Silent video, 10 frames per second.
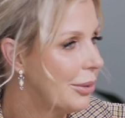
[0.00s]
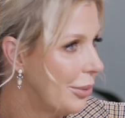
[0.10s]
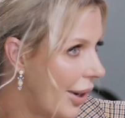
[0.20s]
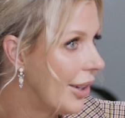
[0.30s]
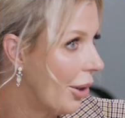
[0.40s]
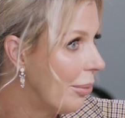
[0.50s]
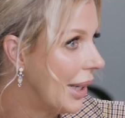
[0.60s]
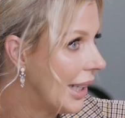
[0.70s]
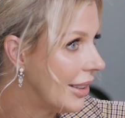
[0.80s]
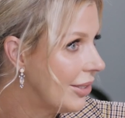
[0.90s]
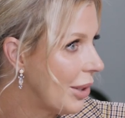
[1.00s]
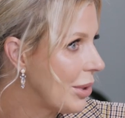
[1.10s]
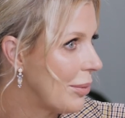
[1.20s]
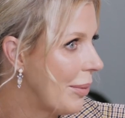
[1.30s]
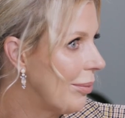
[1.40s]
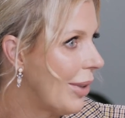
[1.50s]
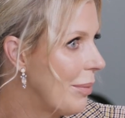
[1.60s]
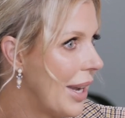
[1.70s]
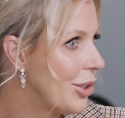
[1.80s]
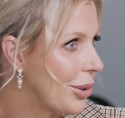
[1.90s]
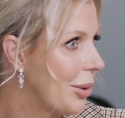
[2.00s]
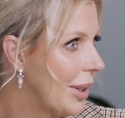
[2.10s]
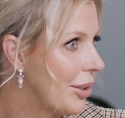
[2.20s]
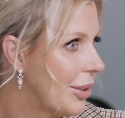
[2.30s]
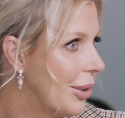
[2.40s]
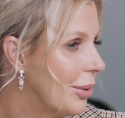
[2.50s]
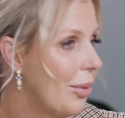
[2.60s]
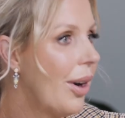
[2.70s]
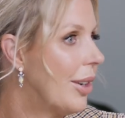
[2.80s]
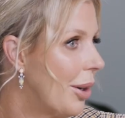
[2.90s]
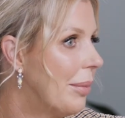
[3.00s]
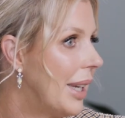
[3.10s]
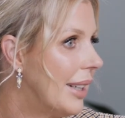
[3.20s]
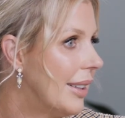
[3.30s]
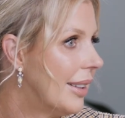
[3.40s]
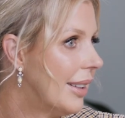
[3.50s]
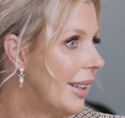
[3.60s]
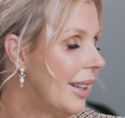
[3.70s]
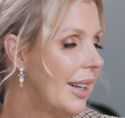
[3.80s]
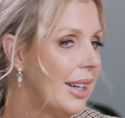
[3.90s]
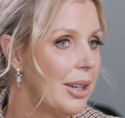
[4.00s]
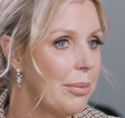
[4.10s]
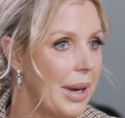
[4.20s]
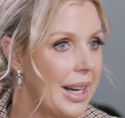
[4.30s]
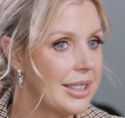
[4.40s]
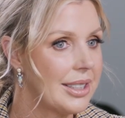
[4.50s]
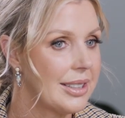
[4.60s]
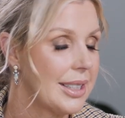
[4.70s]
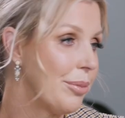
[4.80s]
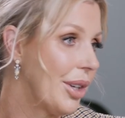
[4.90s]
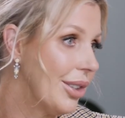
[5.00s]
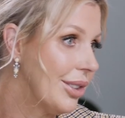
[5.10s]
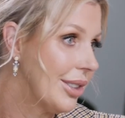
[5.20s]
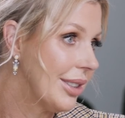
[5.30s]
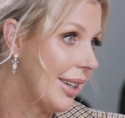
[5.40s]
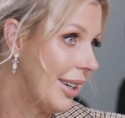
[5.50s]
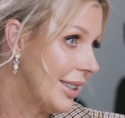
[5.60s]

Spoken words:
why not me? That was my mantra all the way through, why not me? But some don't, and I